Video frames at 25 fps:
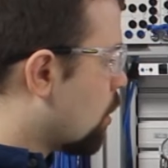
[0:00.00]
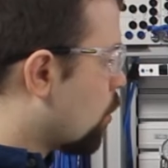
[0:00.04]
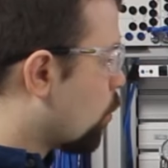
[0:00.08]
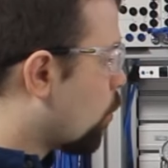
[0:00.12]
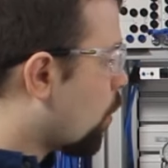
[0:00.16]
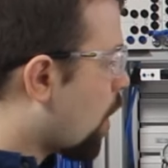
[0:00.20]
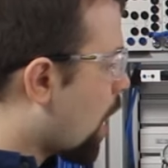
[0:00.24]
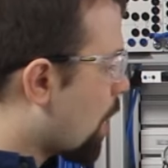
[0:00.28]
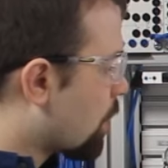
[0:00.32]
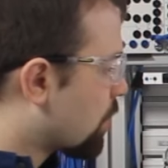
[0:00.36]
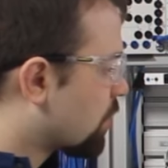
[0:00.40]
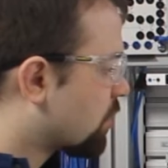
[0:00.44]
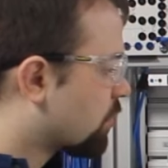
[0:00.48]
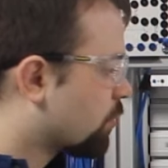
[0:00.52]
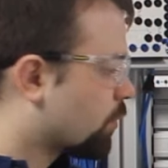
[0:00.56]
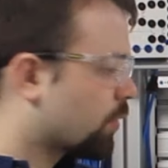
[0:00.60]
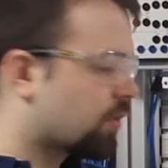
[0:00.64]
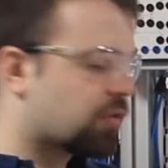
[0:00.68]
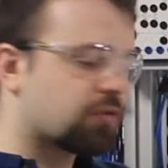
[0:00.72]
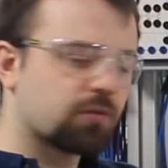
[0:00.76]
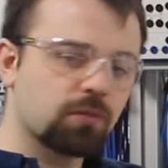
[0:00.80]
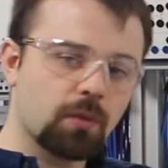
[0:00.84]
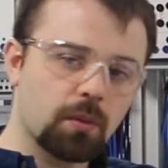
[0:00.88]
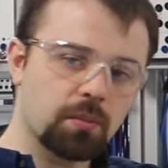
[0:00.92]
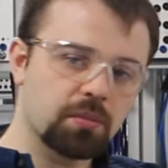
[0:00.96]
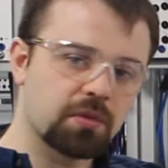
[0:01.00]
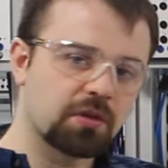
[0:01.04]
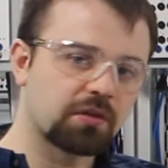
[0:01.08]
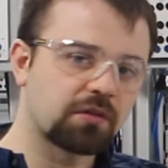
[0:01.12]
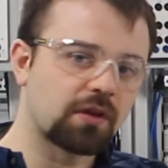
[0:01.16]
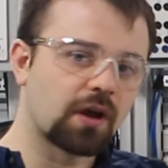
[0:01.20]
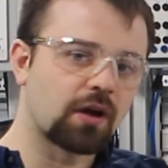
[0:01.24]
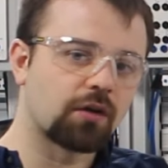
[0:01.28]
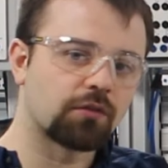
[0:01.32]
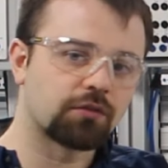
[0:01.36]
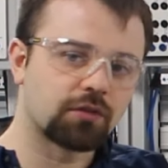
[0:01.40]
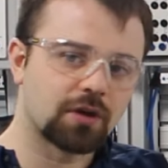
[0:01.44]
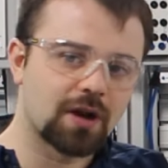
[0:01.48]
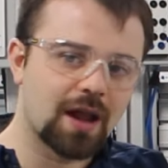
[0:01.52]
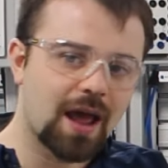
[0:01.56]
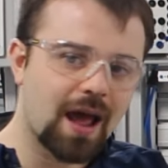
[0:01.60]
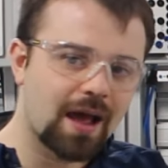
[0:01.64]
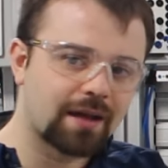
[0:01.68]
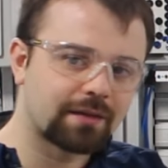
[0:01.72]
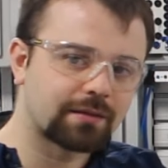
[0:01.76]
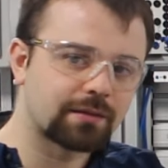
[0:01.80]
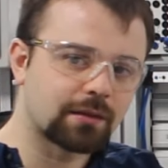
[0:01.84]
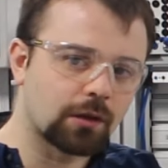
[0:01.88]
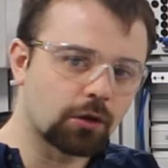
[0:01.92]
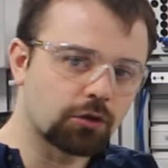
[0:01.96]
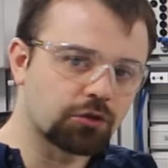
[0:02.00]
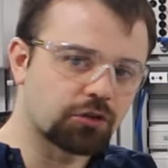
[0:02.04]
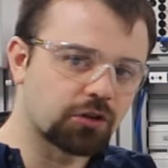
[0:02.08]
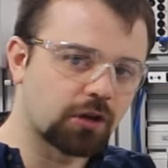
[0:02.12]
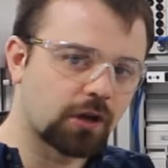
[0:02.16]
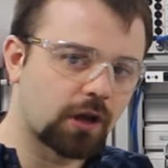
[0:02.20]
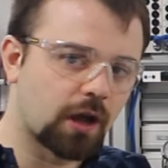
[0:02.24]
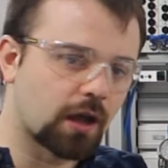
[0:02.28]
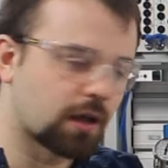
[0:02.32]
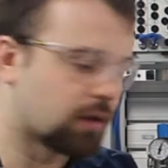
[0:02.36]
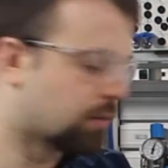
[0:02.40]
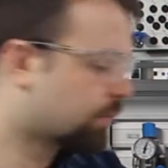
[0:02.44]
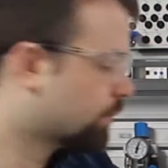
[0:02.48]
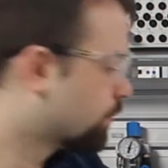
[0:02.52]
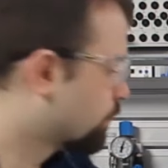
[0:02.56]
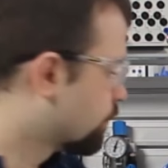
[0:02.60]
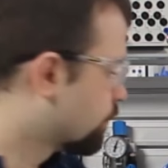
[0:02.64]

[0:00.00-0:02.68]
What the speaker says: What happens if we swap this out for an AND logic gate?